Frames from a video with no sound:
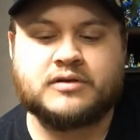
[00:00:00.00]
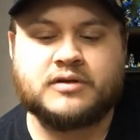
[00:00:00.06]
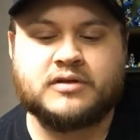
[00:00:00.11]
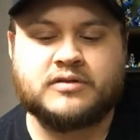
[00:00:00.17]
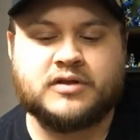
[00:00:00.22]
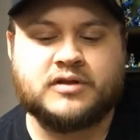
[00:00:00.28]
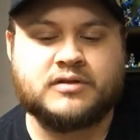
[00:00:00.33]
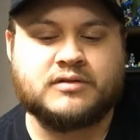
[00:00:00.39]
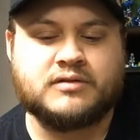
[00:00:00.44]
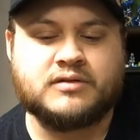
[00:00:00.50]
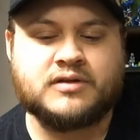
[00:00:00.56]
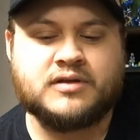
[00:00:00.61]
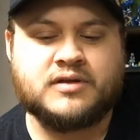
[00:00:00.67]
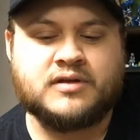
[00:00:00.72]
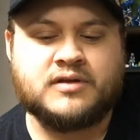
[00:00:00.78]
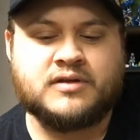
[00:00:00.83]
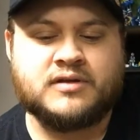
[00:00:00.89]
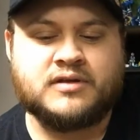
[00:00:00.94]
and then
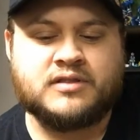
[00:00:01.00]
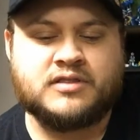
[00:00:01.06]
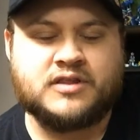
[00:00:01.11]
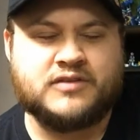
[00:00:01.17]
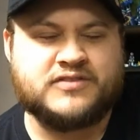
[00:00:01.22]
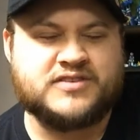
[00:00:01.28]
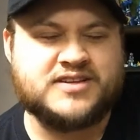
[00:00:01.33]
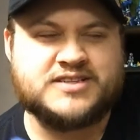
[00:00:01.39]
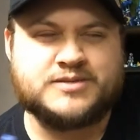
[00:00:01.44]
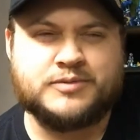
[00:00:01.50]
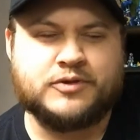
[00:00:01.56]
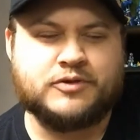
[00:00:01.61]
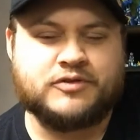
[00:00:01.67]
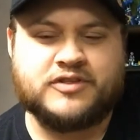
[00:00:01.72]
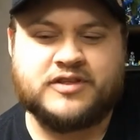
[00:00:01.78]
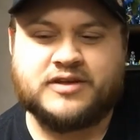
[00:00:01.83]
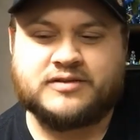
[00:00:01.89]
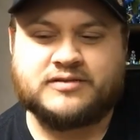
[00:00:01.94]
they've said some other
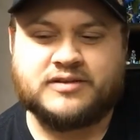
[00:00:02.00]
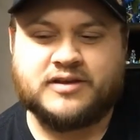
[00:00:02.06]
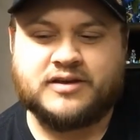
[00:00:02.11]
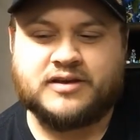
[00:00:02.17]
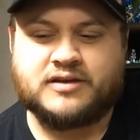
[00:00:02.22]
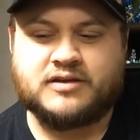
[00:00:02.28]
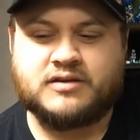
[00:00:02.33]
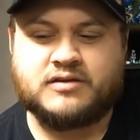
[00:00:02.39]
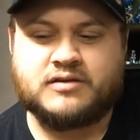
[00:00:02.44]
things like,